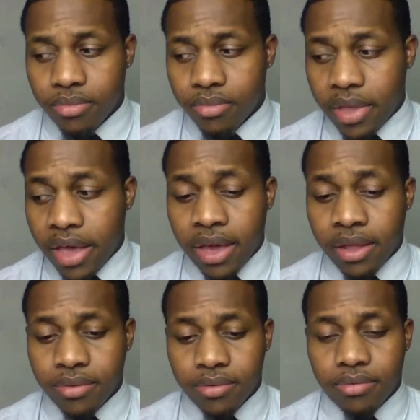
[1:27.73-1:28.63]

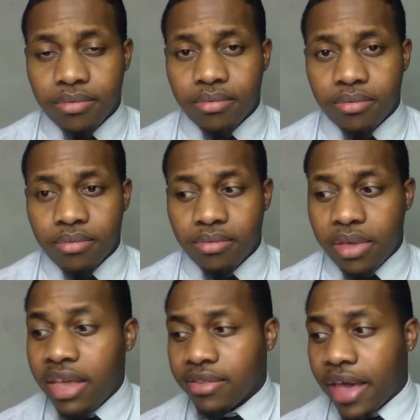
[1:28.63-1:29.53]
And
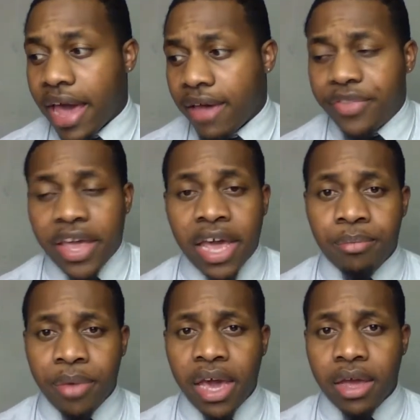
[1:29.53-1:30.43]
he's a
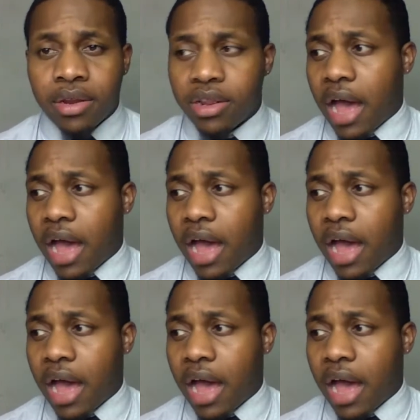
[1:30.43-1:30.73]
half-dead man.